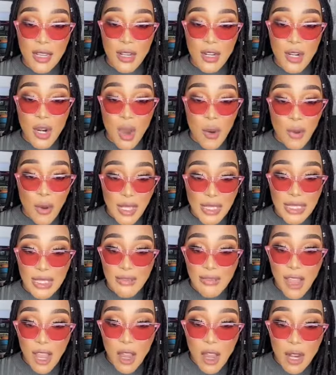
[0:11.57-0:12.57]
Not once
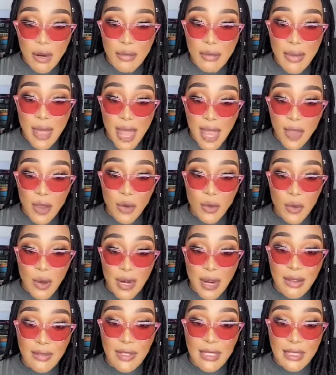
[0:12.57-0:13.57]
have I gone back on what
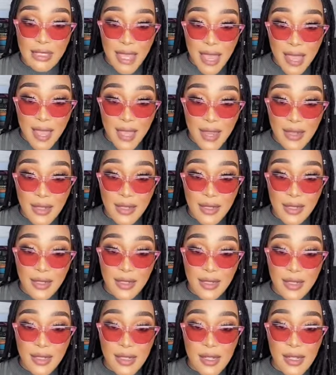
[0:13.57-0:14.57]
I've said.
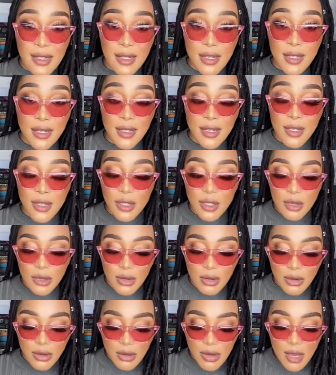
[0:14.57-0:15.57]
You
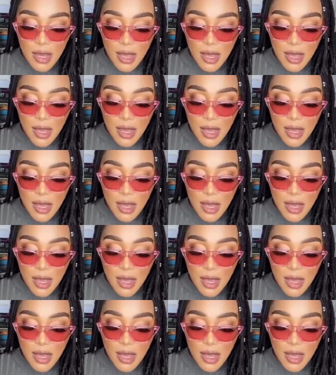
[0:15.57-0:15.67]
know?